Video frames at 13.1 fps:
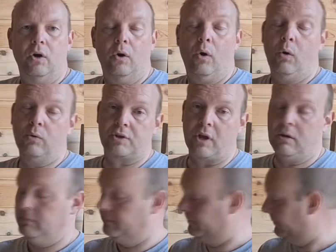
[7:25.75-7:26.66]

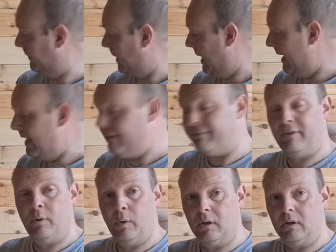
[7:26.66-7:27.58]
Also, if
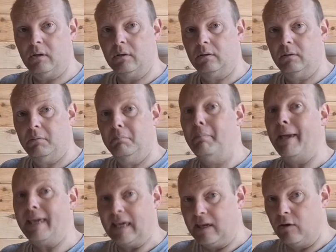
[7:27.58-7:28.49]
you are
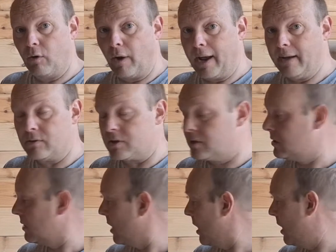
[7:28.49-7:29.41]
making your house,
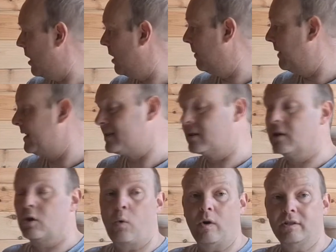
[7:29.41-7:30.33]
there's
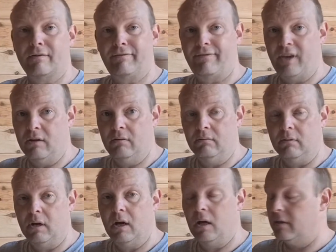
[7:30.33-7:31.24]
quite a few
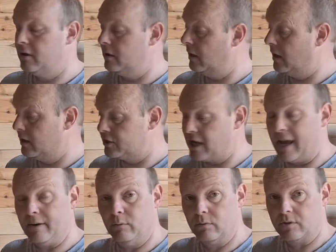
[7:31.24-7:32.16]

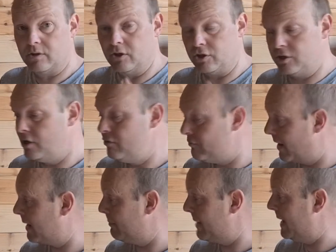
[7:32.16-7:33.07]
channels that do
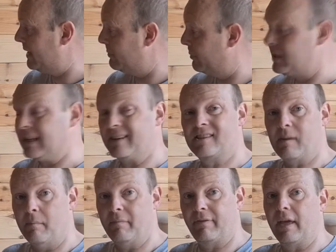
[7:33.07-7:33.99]
recommend putting
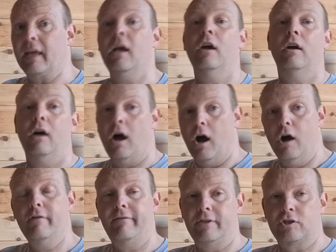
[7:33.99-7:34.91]
something
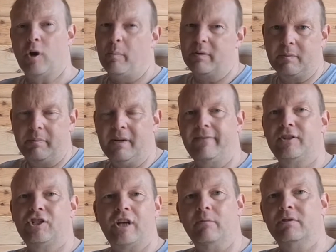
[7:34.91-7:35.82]
over the top as a bit of a
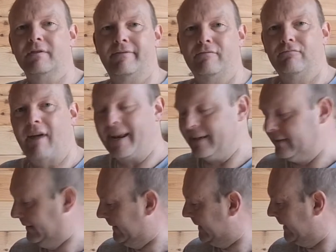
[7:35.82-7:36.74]
shelter for rain.
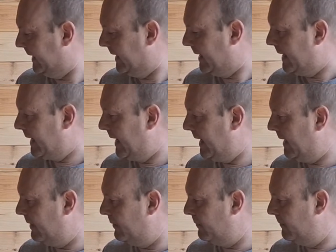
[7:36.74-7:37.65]

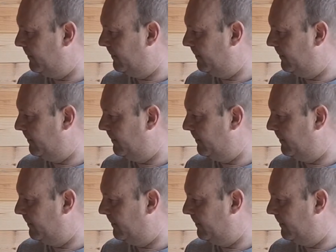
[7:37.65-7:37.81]
Now,